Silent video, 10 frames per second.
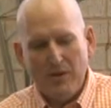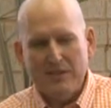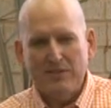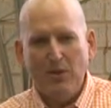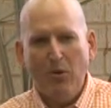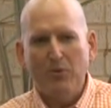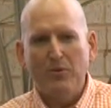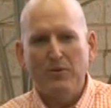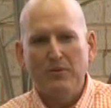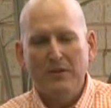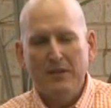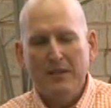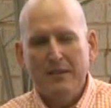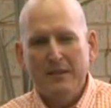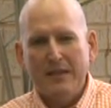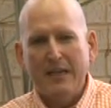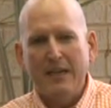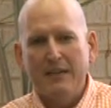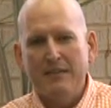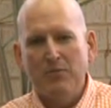wasn't total, again,